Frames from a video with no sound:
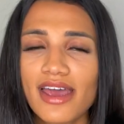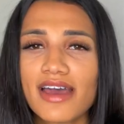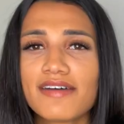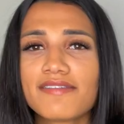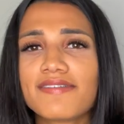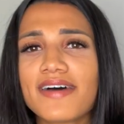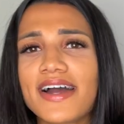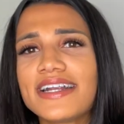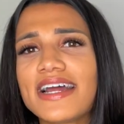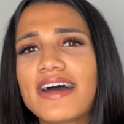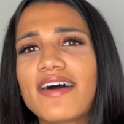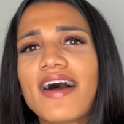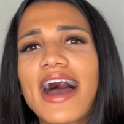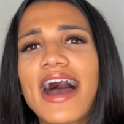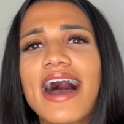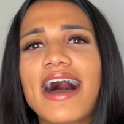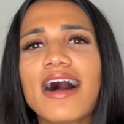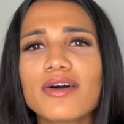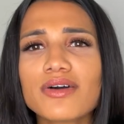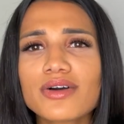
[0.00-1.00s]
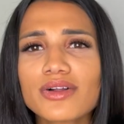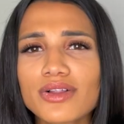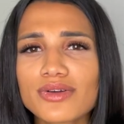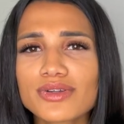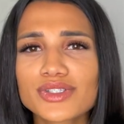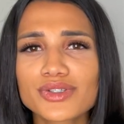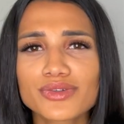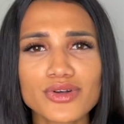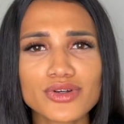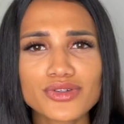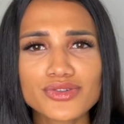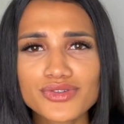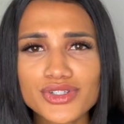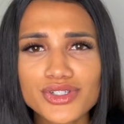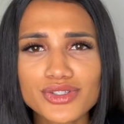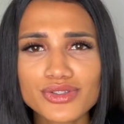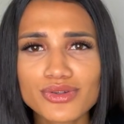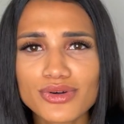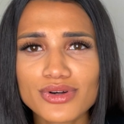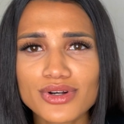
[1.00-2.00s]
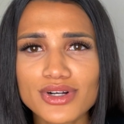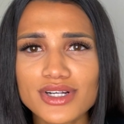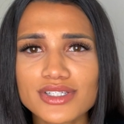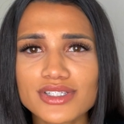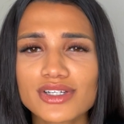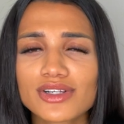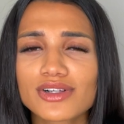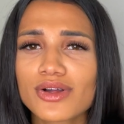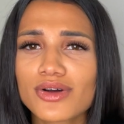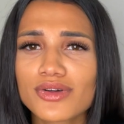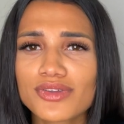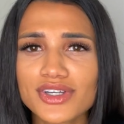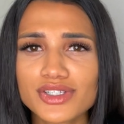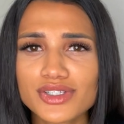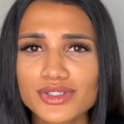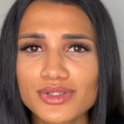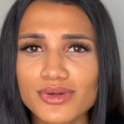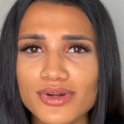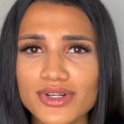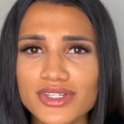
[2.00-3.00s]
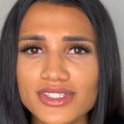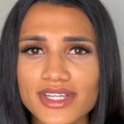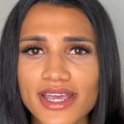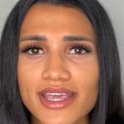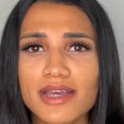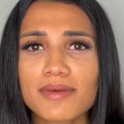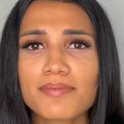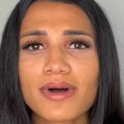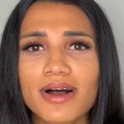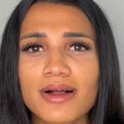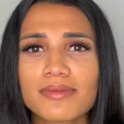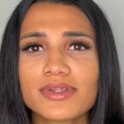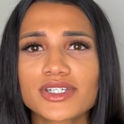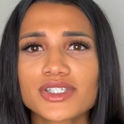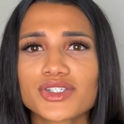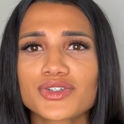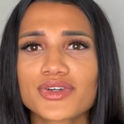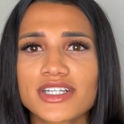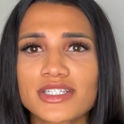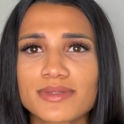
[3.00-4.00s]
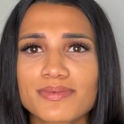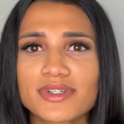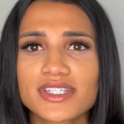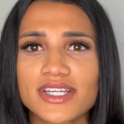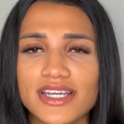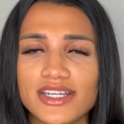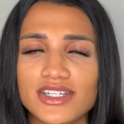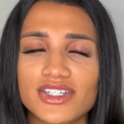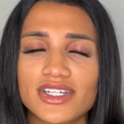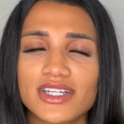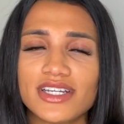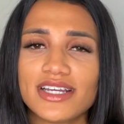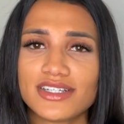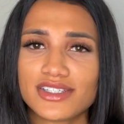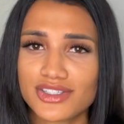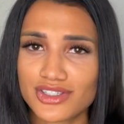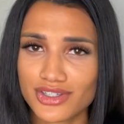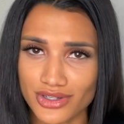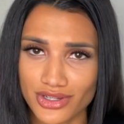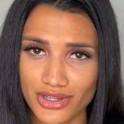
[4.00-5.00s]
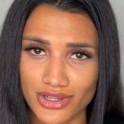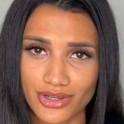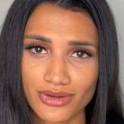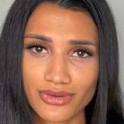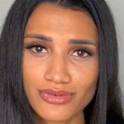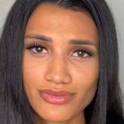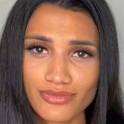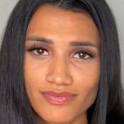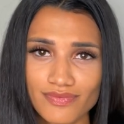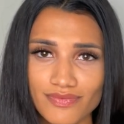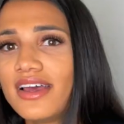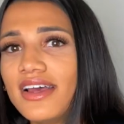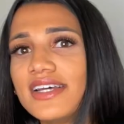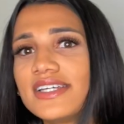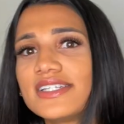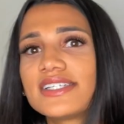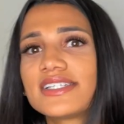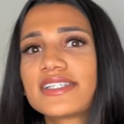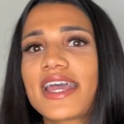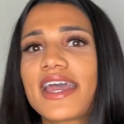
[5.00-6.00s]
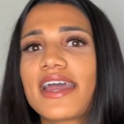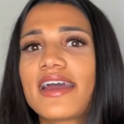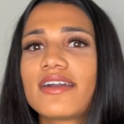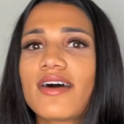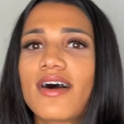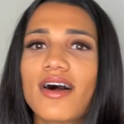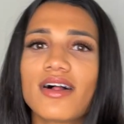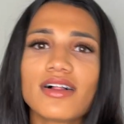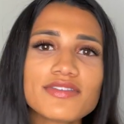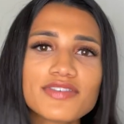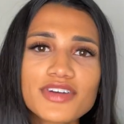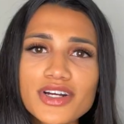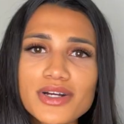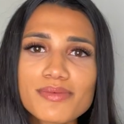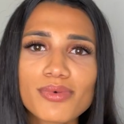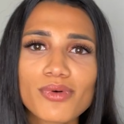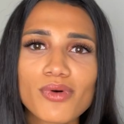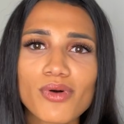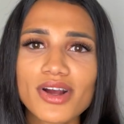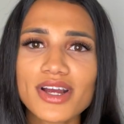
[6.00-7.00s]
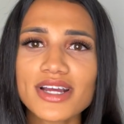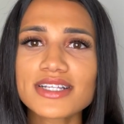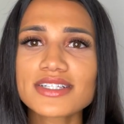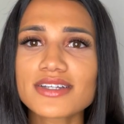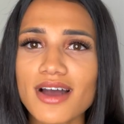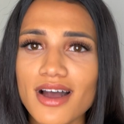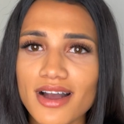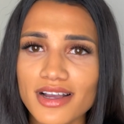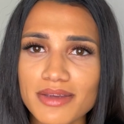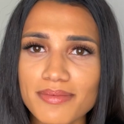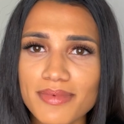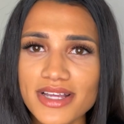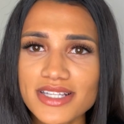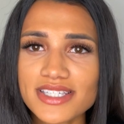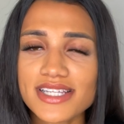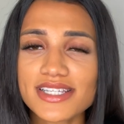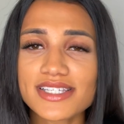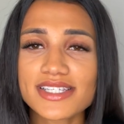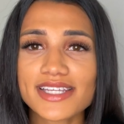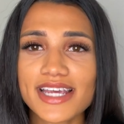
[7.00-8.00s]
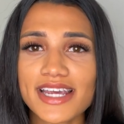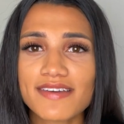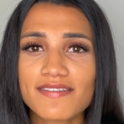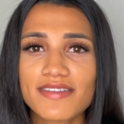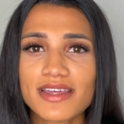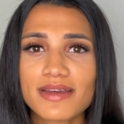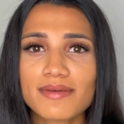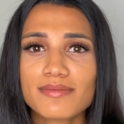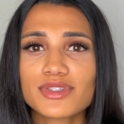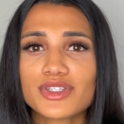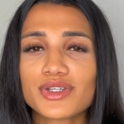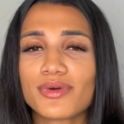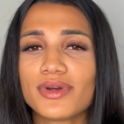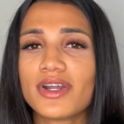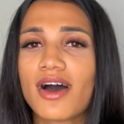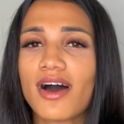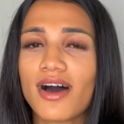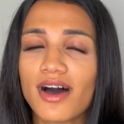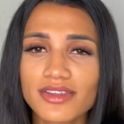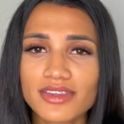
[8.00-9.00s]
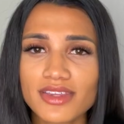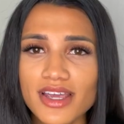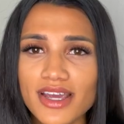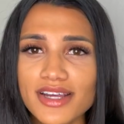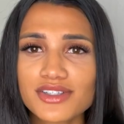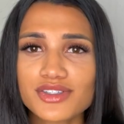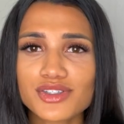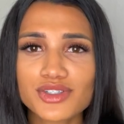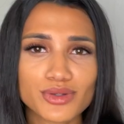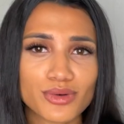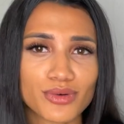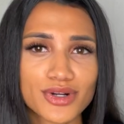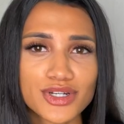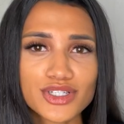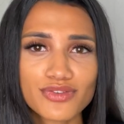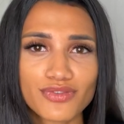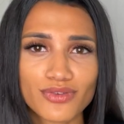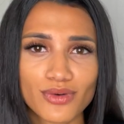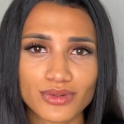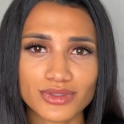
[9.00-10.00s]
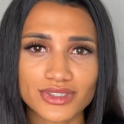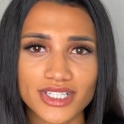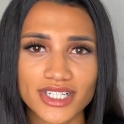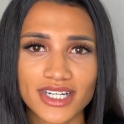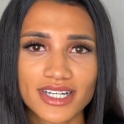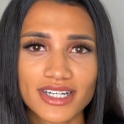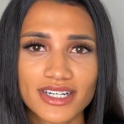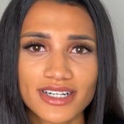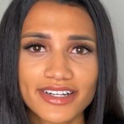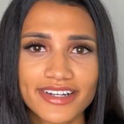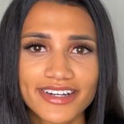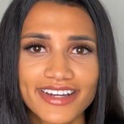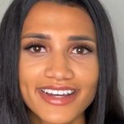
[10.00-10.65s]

Find out how close grocery stores, clothing stores, and public transportation is to you. Scan all of your important documents and save them to an online storage folder.